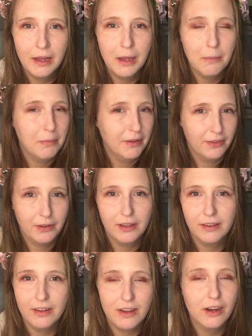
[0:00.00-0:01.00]
but the
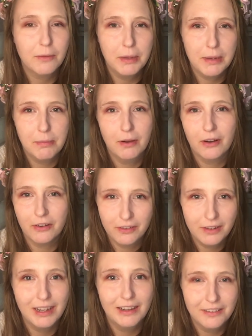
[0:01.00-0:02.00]
young people are
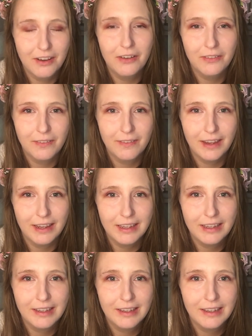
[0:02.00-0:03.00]
still dancing,
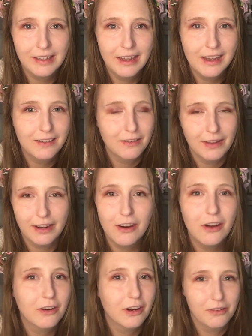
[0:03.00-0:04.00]
so they can't
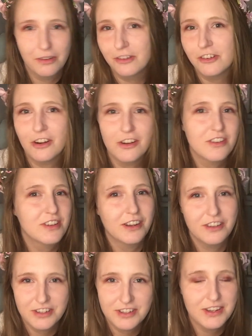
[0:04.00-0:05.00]
go to church. They're
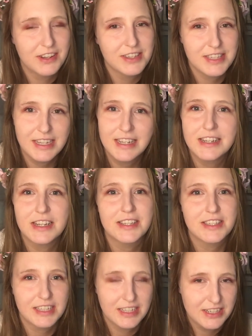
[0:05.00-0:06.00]
just dancing and dancing
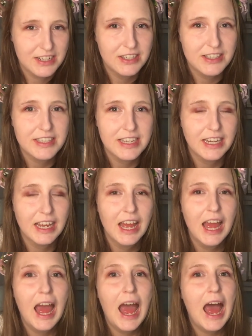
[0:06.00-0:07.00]
and dancing,
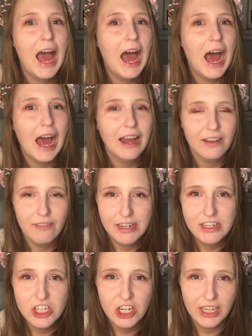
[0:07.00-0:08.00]
and
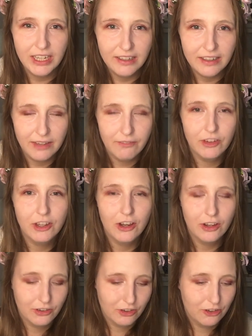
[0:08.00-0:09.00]
eventually they've
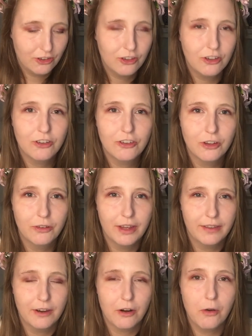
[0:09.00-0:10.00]
danced so that their
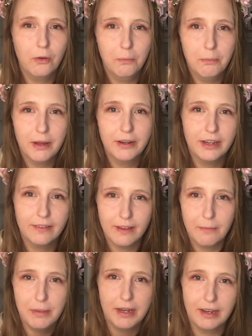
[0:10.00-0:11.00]
whole bodies have
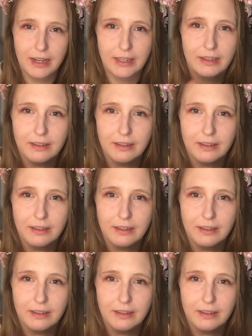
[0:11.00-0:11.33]
been like